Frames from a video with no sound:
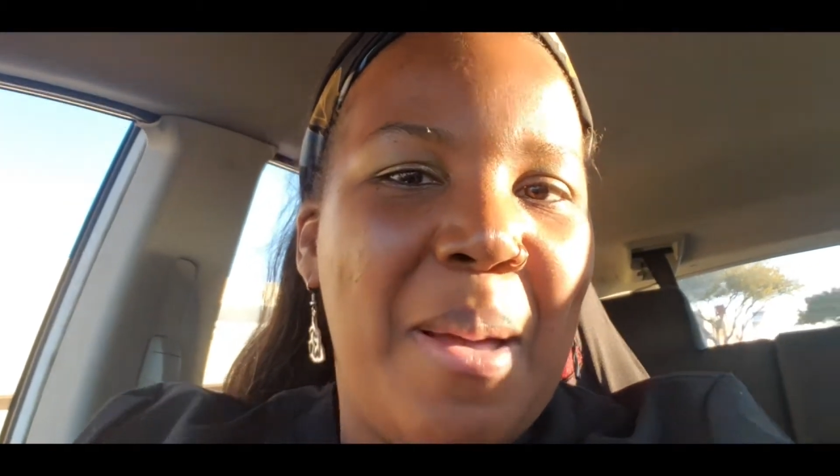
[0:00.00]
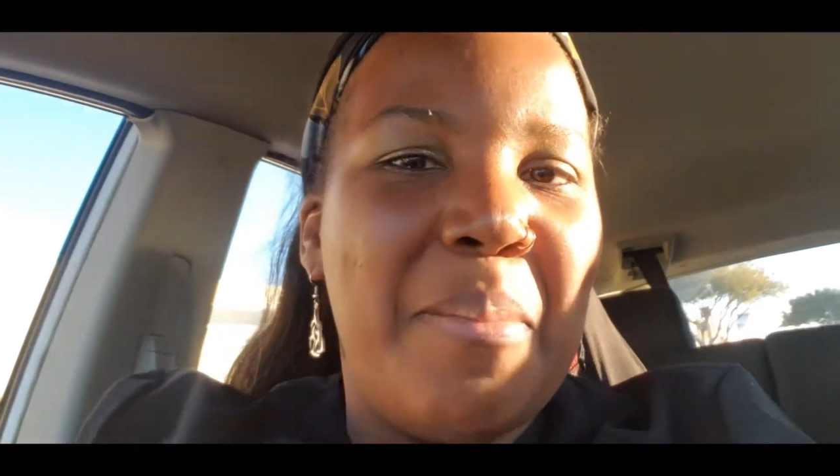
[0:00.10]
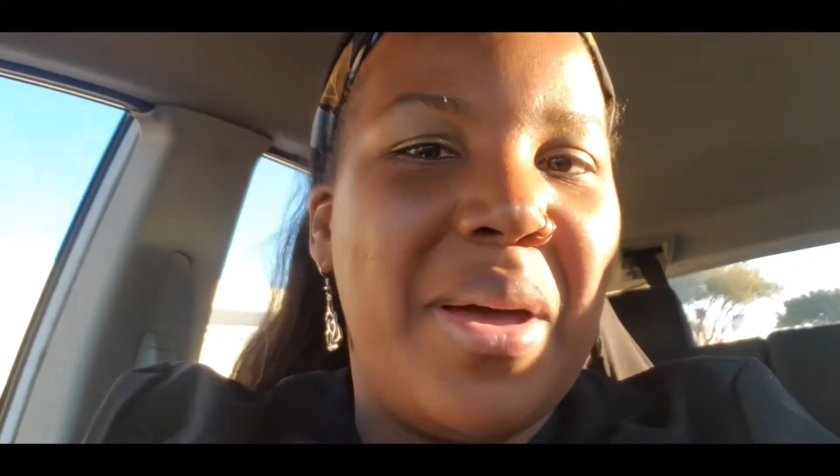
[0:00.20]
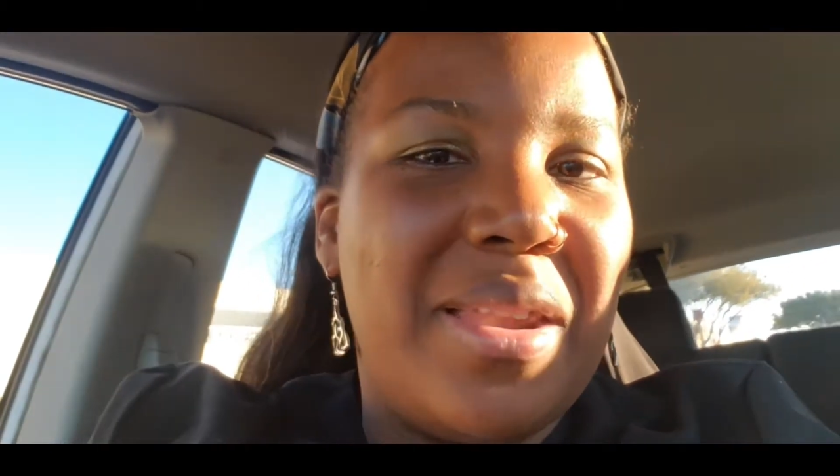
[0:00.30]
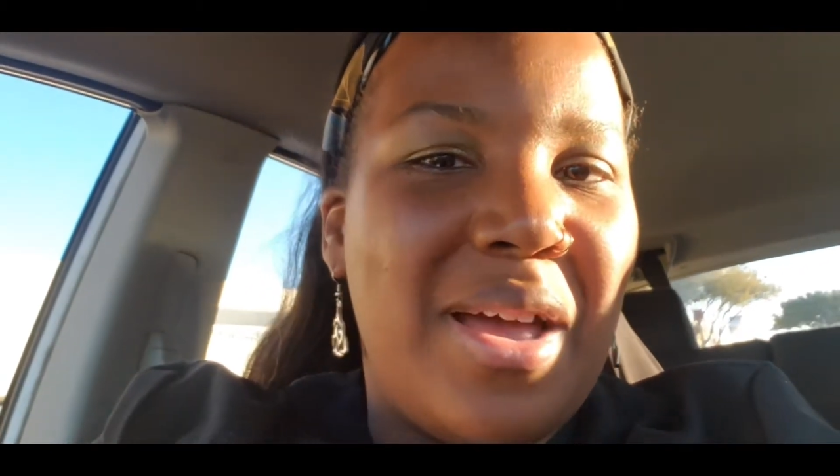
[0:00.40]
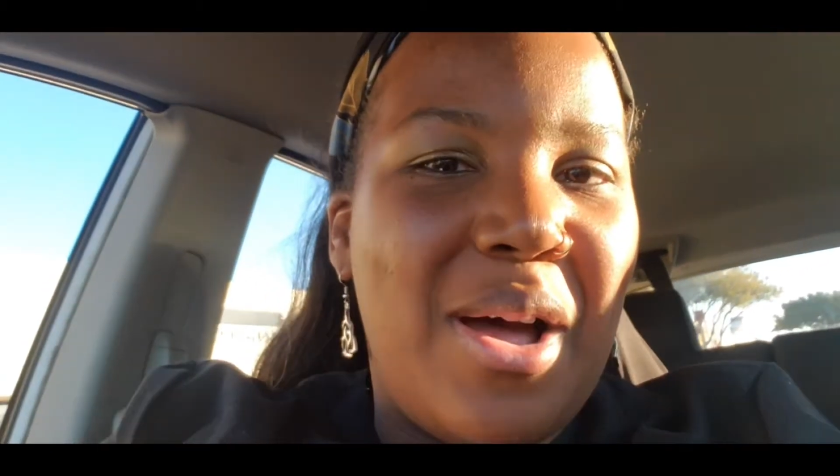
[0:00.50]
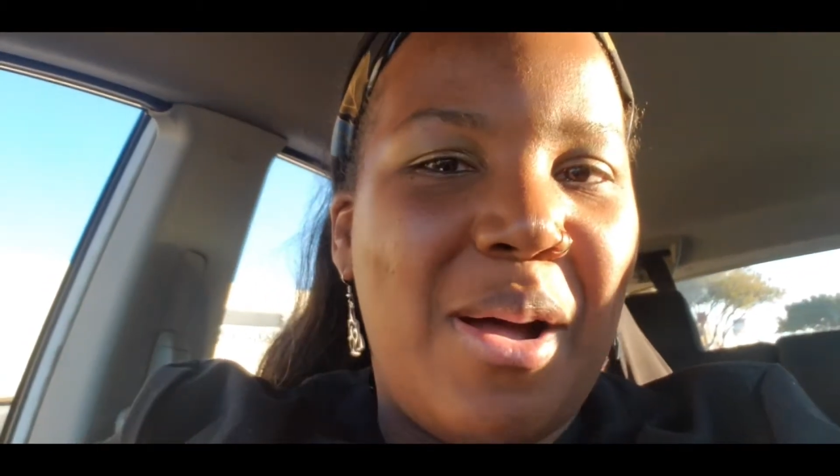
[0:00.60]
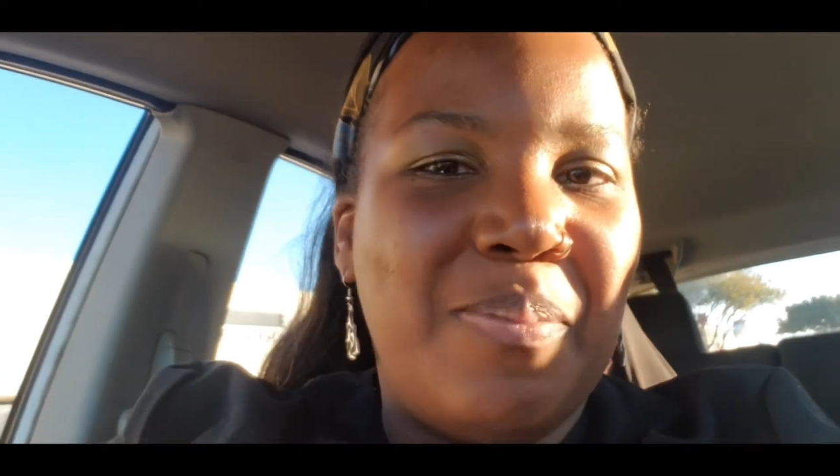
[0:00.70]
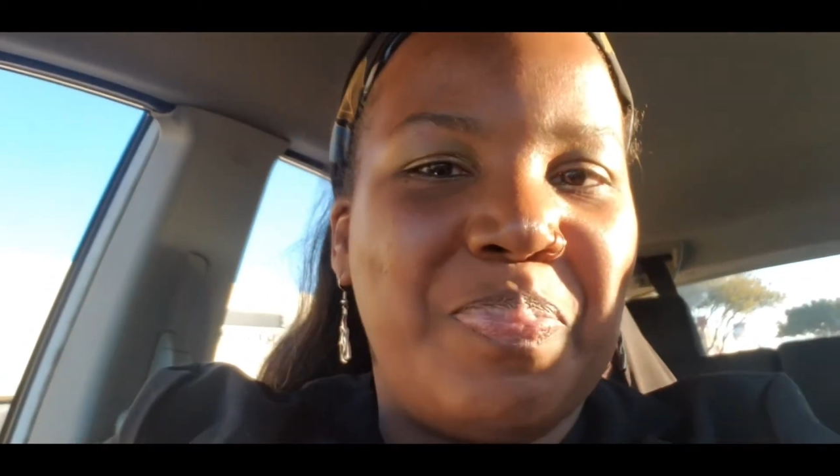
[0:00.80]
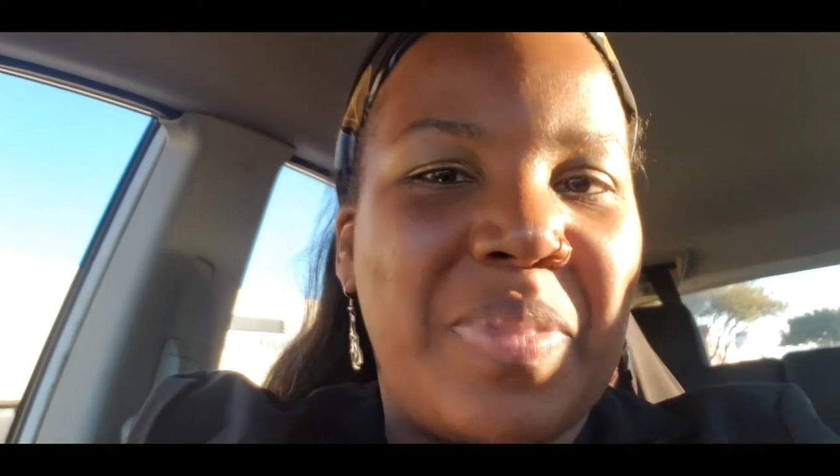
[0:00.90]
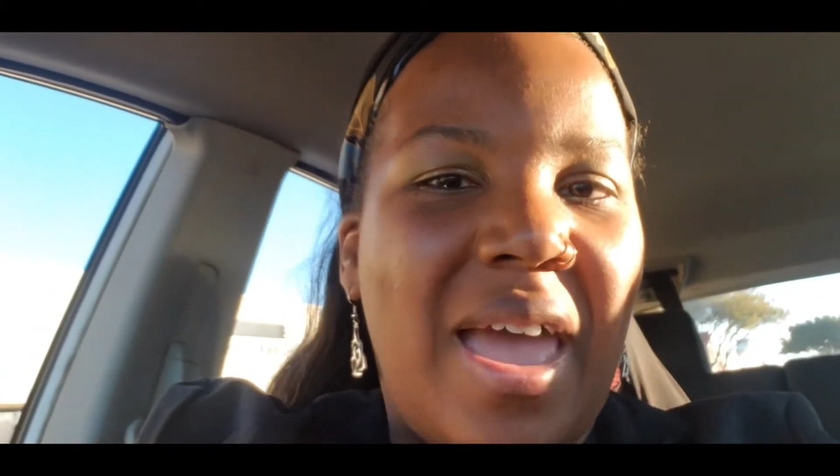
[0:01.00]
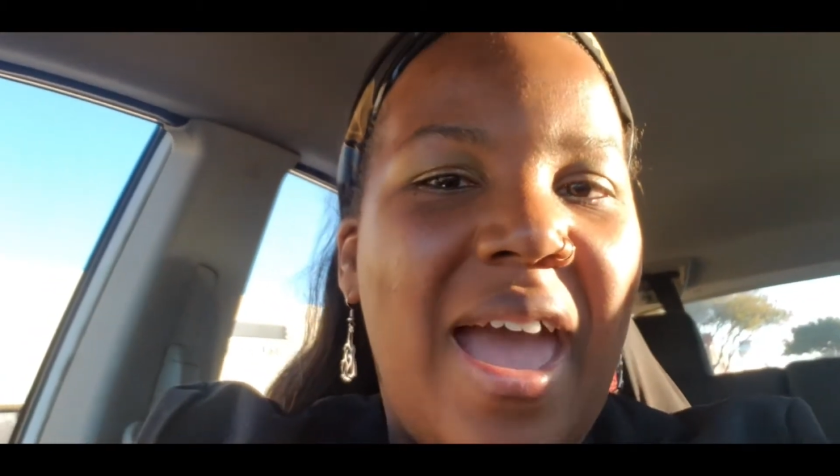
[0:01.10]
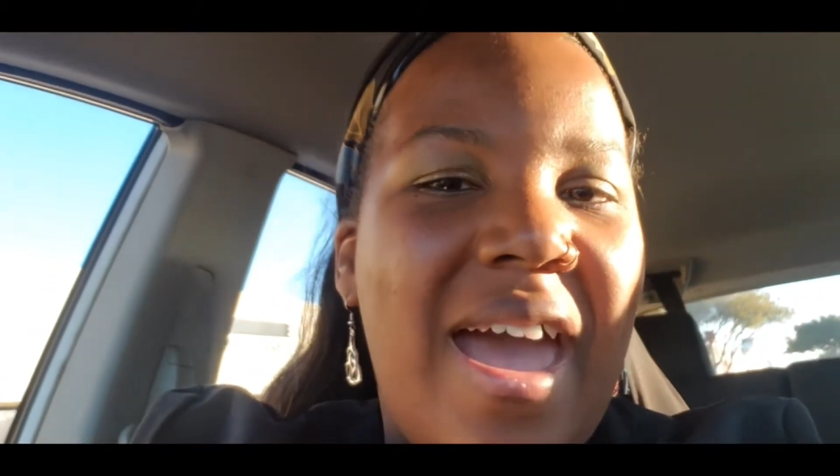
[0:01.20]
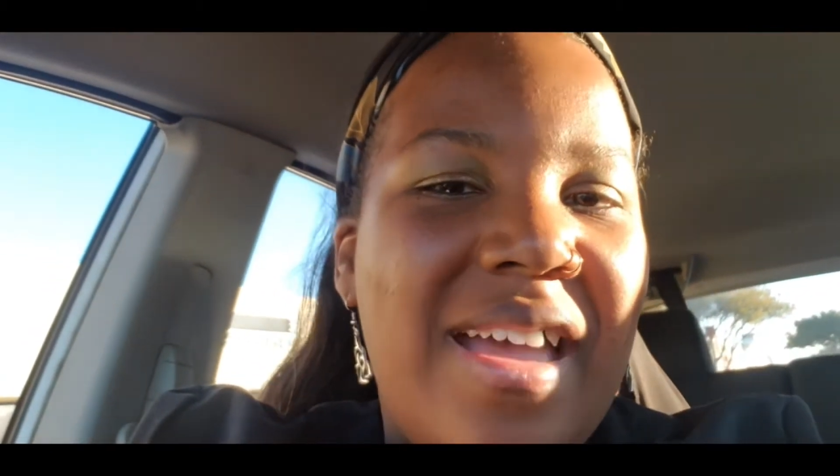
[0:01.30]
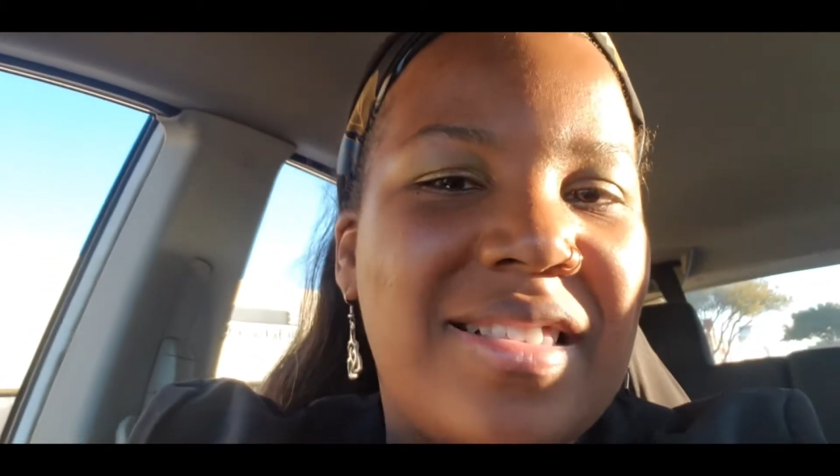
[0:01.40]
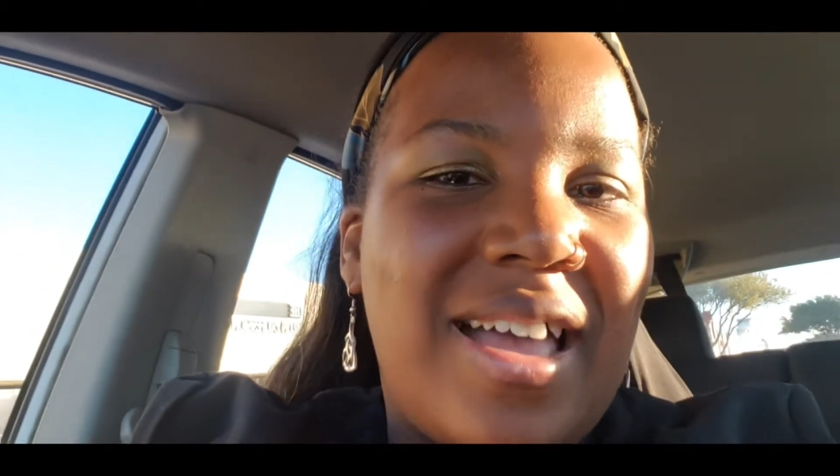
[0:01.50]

But as